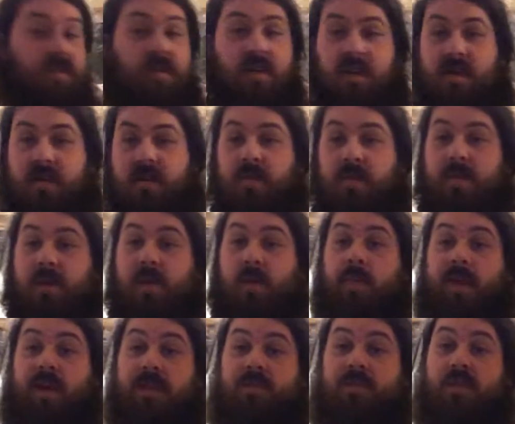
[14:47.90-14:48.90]
I do play
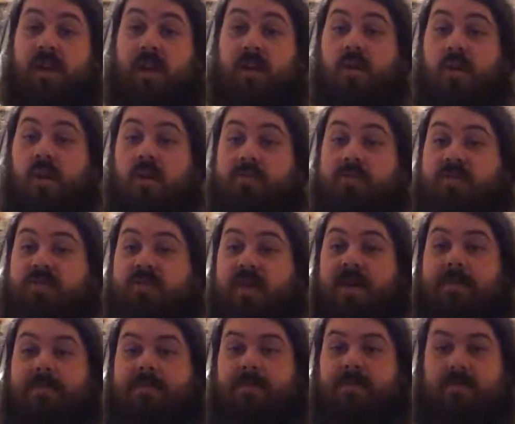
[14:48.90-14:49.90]
with Dunlop
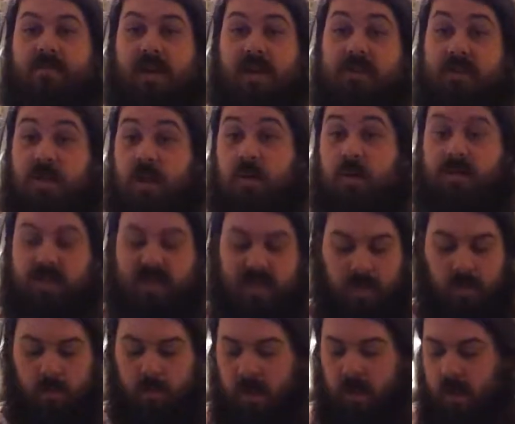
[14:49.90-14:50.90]
straps as low as they
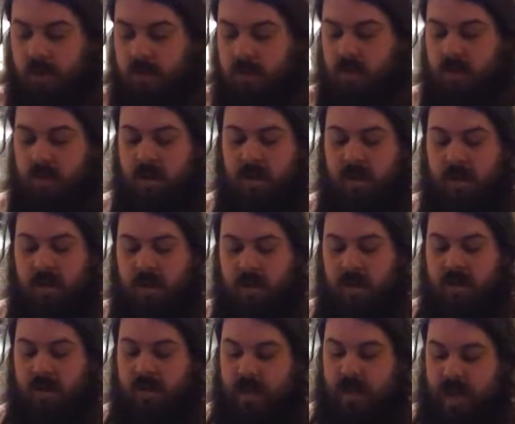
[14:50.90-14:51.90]
will go,
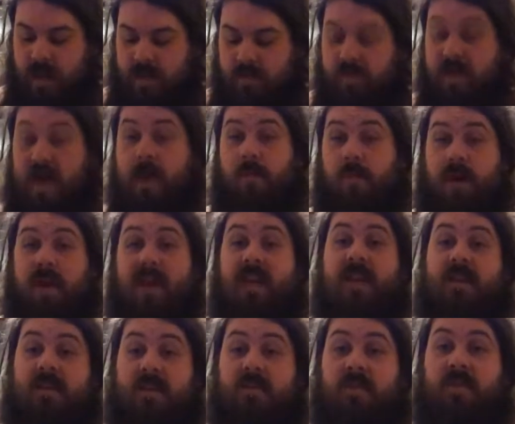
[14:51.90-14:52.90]
and that might
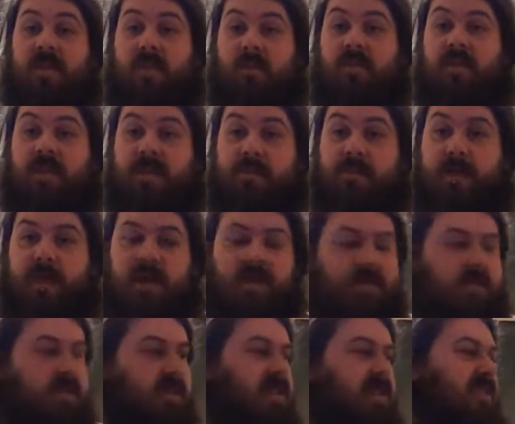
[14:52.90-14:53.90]
hinder me with this
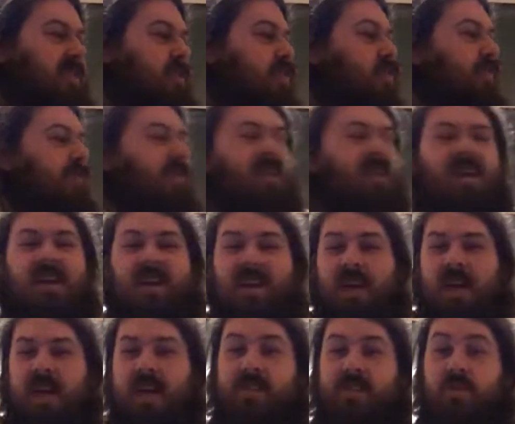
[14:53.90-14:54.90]
bass as
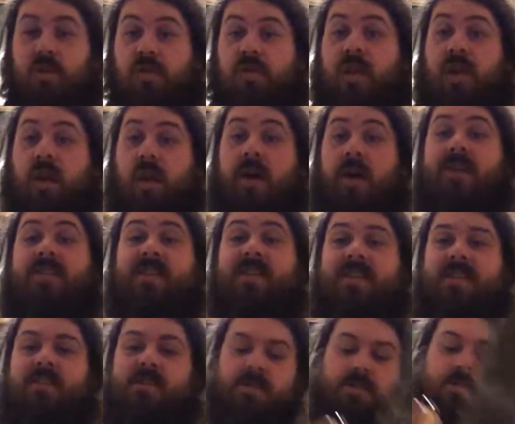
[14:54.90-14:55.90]
it's not the
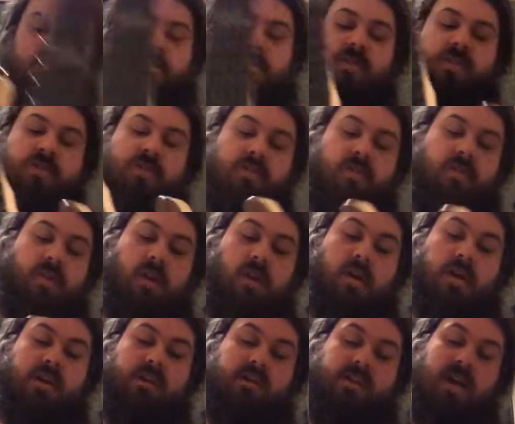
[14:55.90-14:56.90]
lightest. She's not the
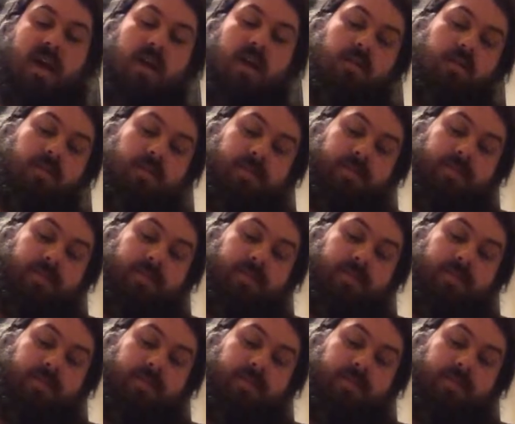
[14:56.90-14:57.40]
lightest gal.